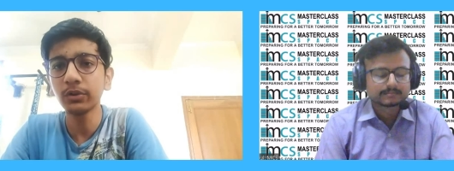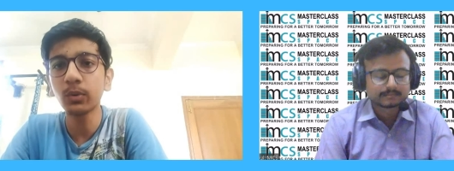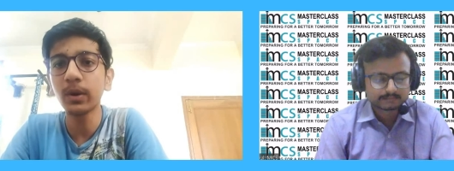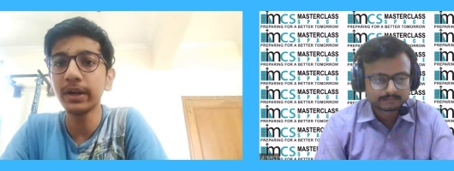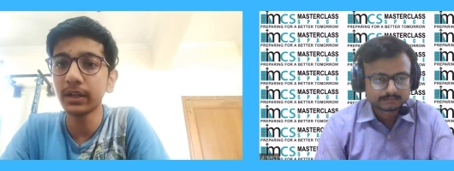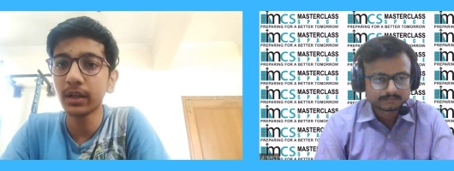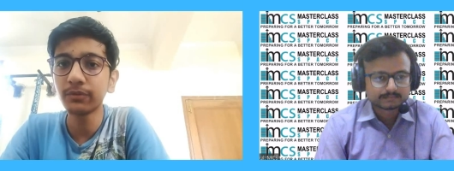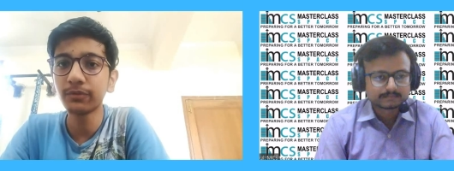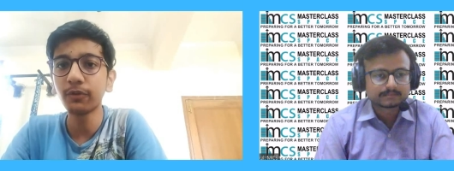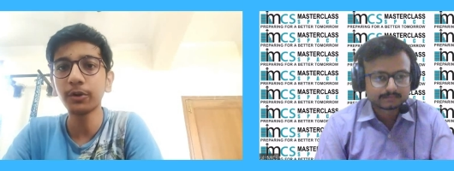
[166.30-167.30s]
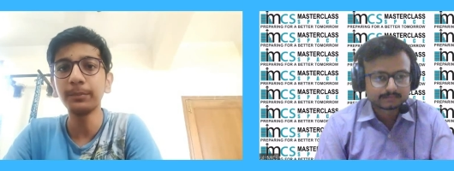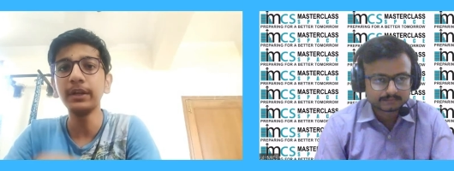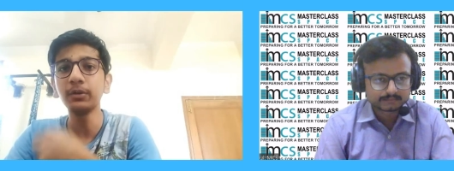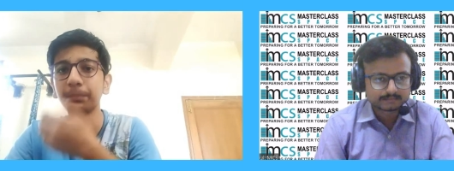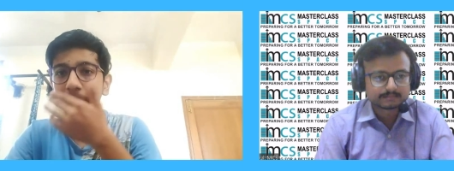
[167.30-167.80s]
Speaker 1: it was quite enough for
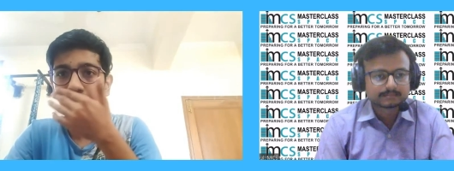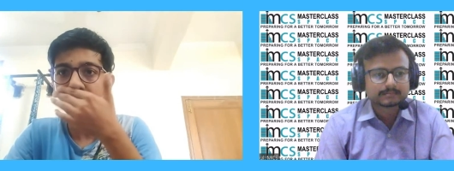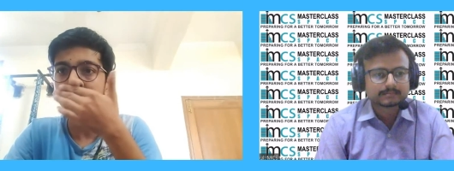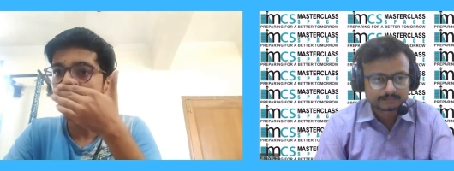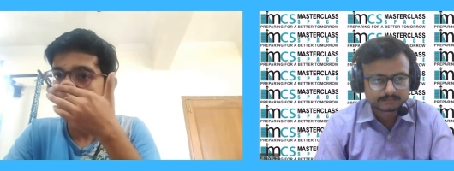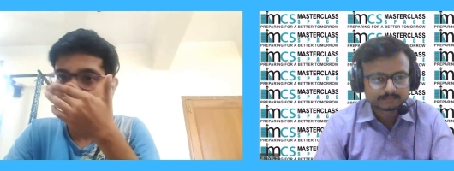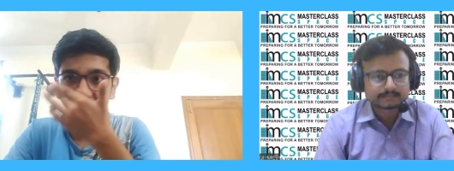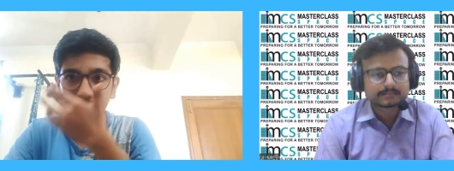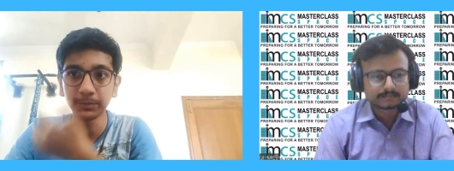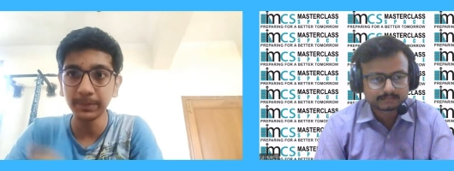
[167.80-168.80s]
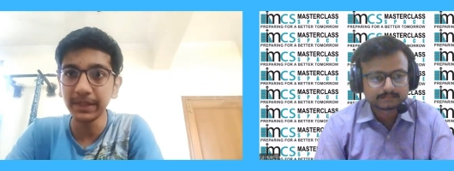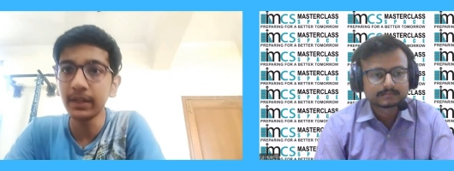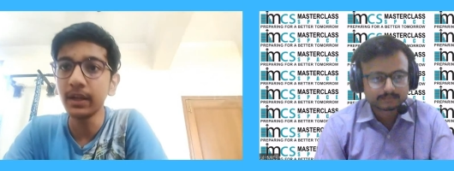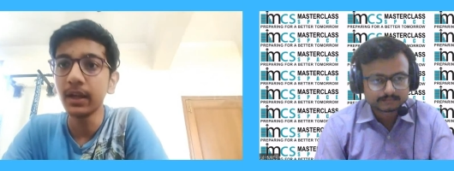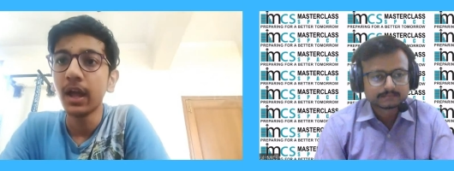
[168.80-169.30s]
me to brush up my
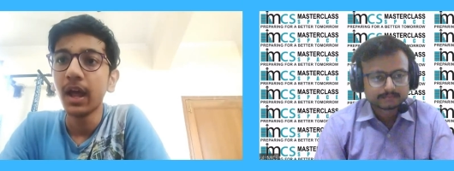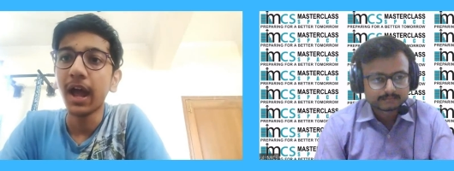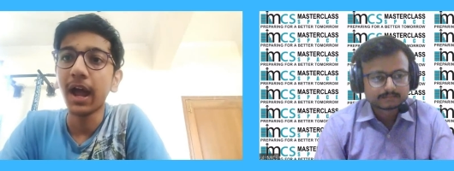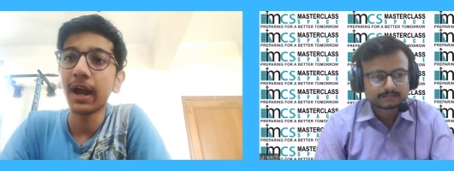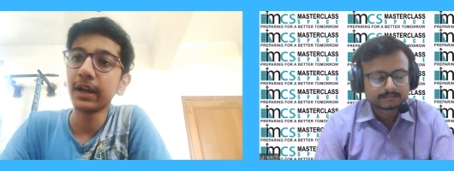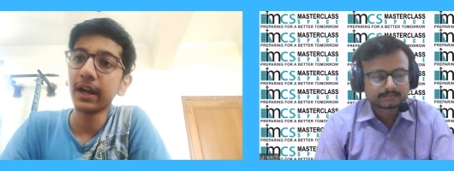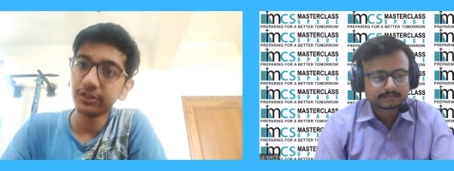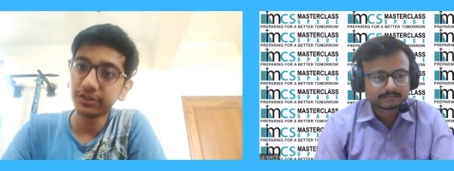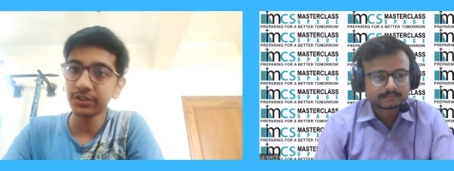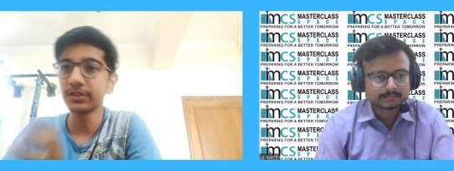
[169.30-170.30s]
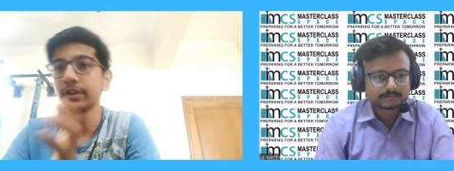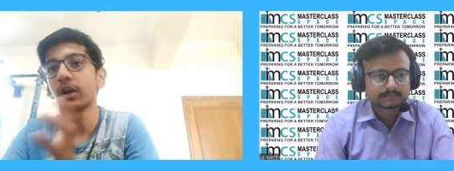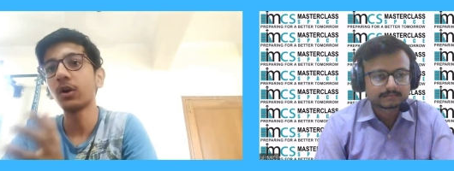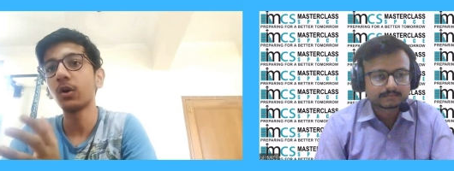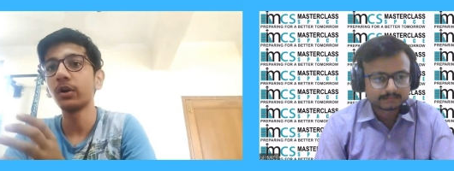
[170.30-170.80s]
speed and adjust
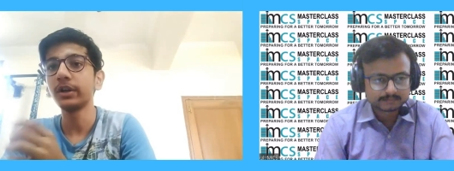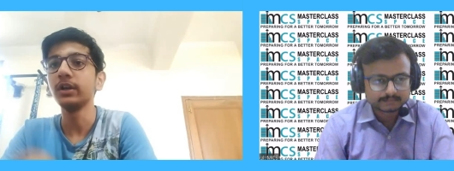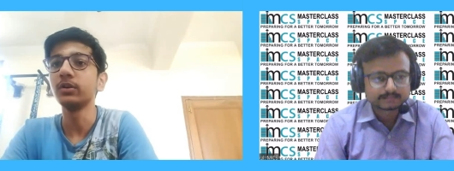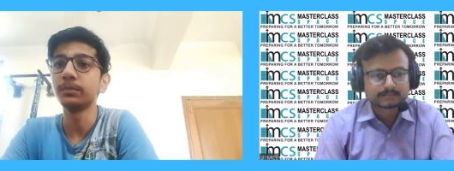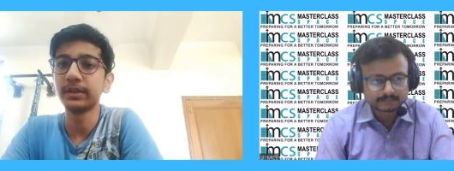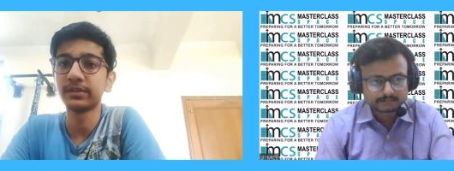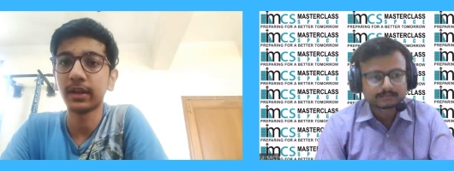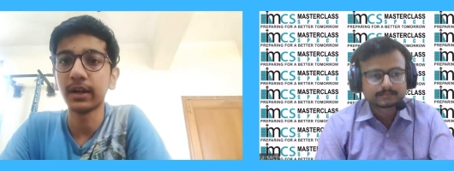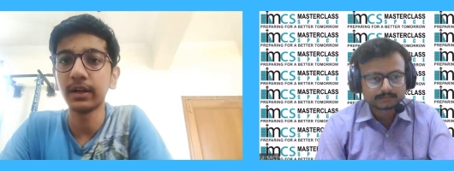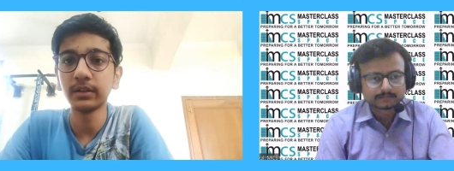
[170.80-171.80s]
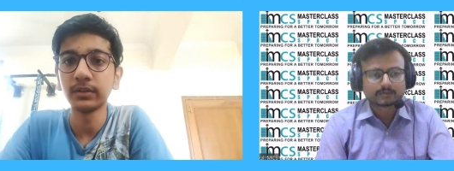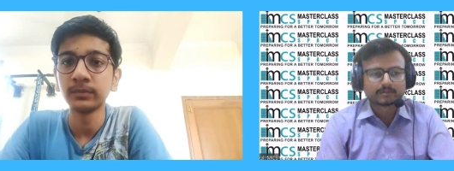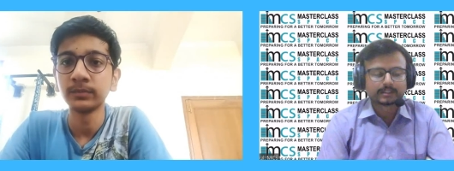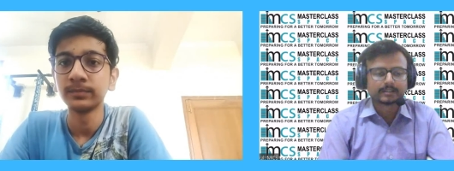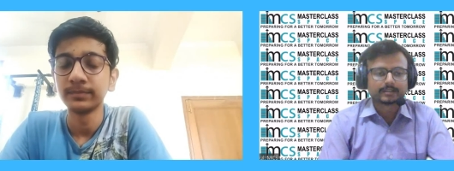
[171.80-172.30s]
it according to BITSAT.
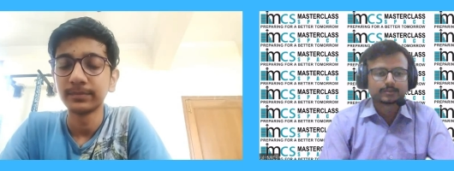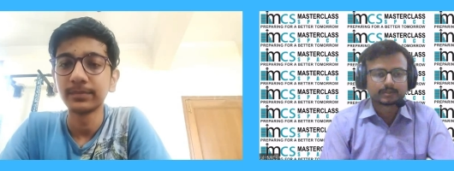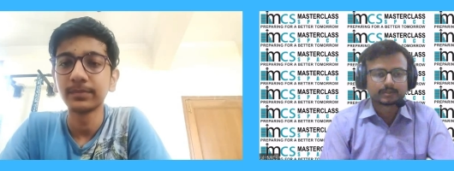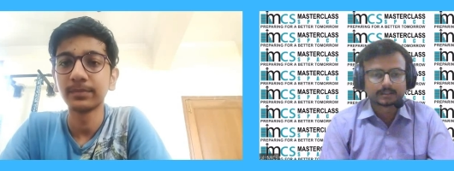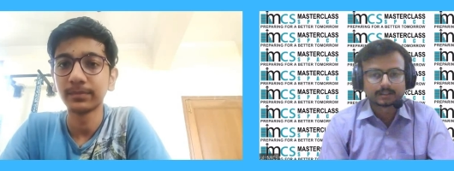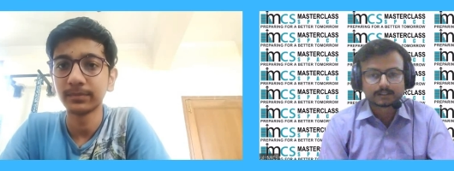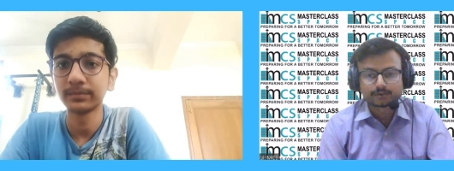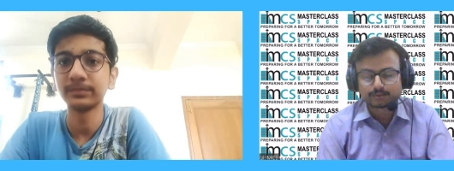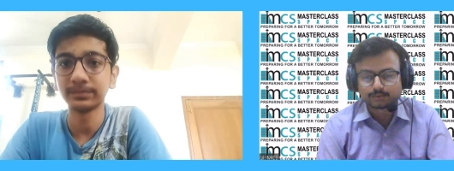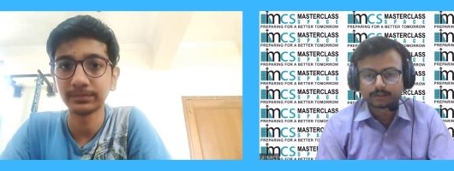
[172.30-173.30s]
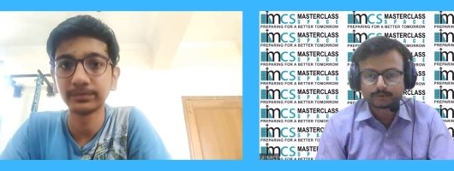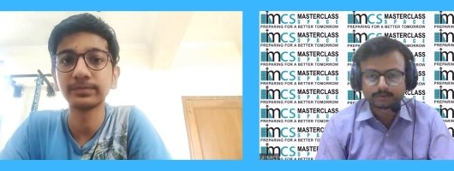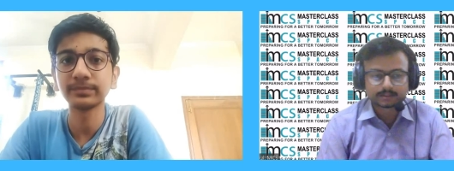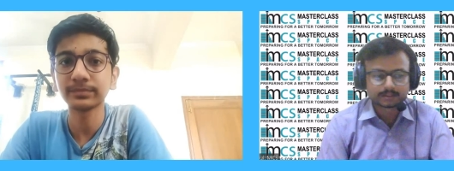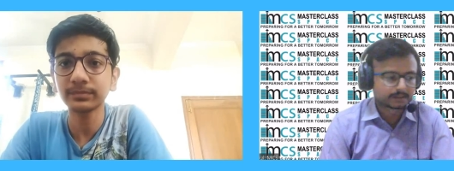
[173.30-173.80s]
Speaker 2: Very nice, very nice. So what
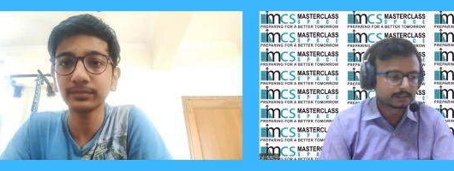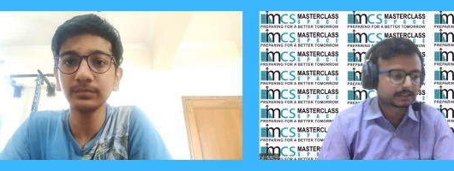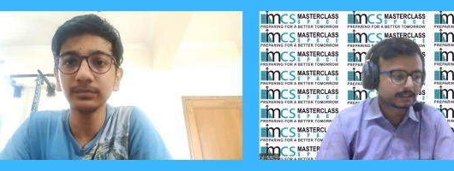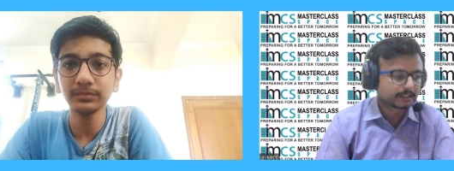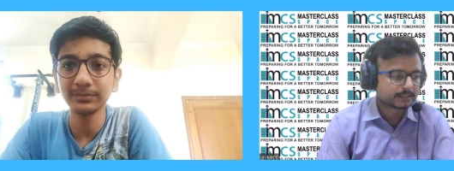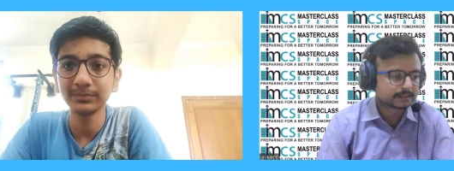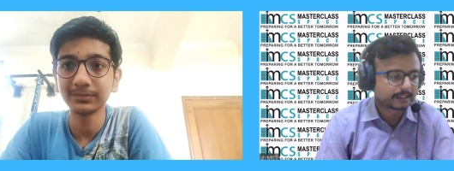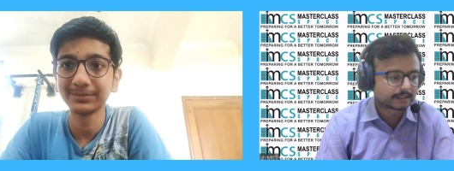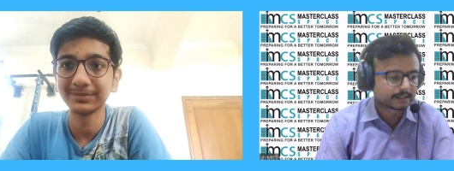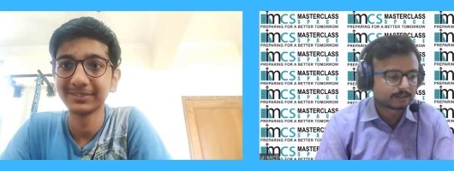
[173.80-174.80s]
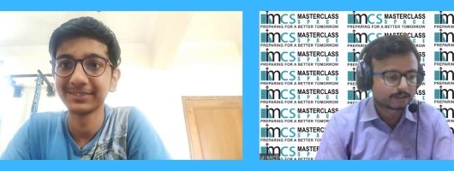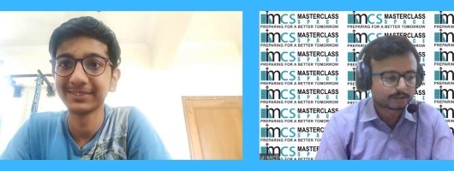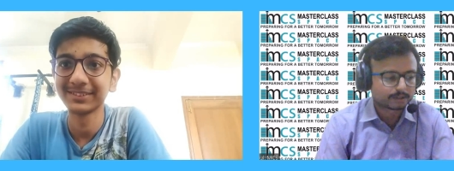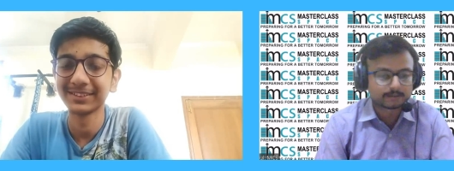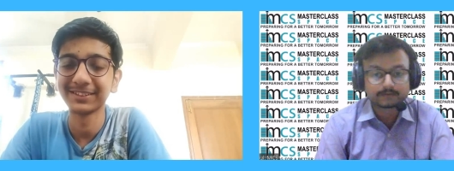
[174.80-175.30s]
you are suggesting is that a
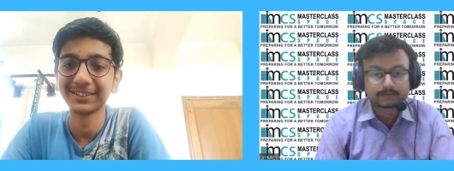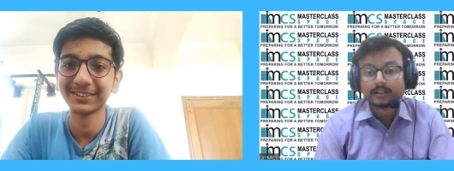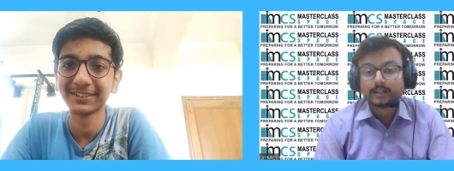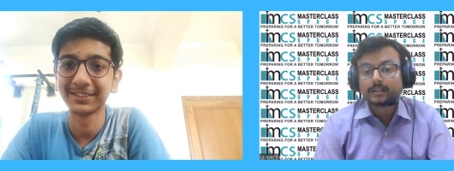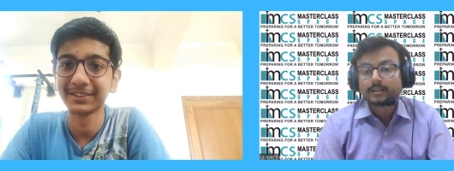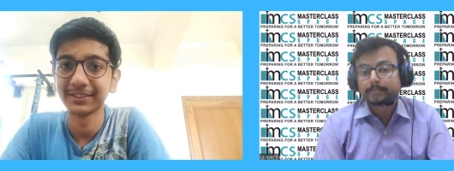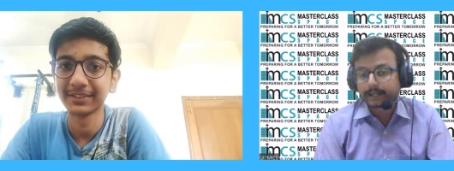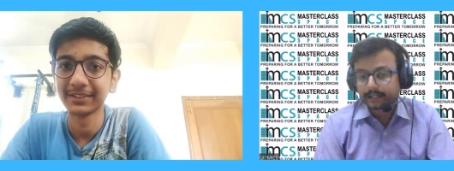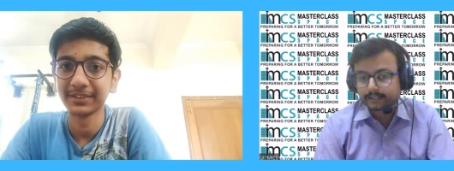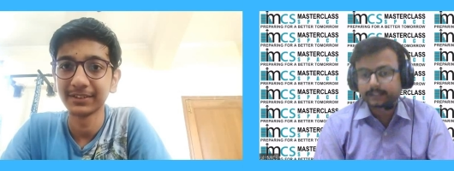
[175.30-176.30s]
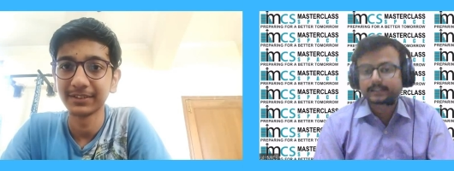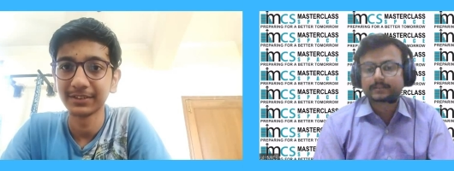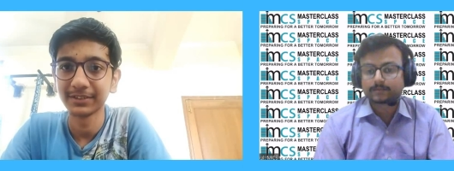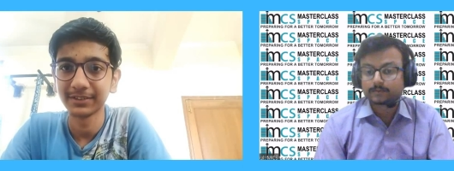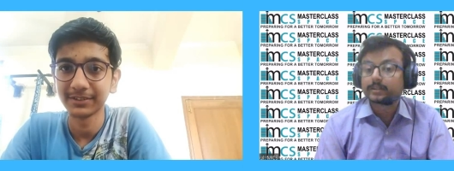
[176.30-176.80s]
lot of
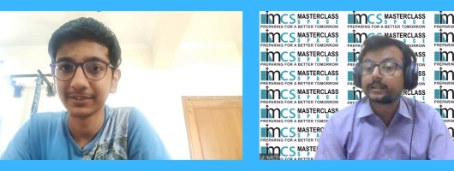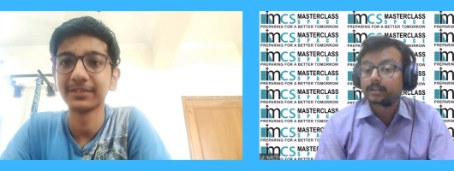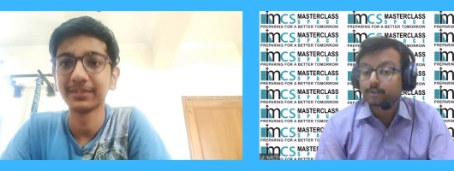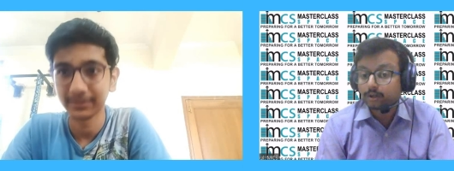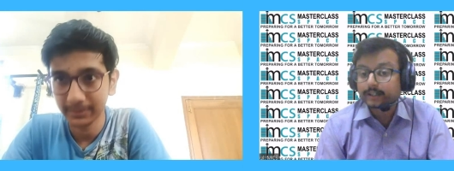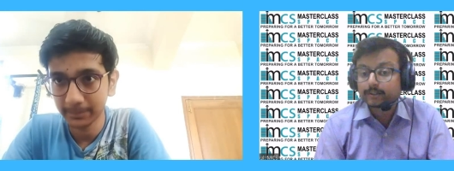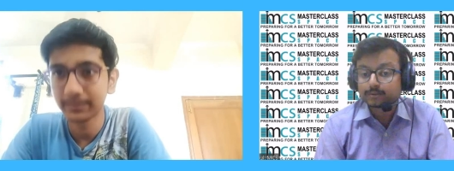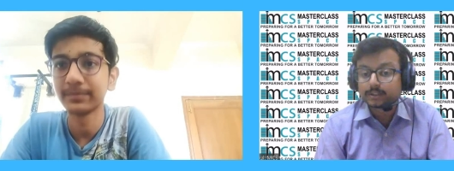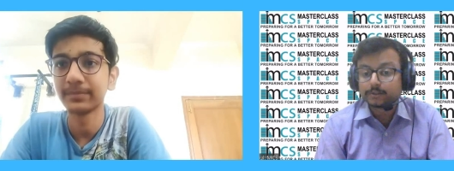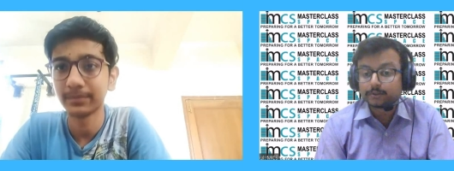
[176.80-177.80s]
practice according to the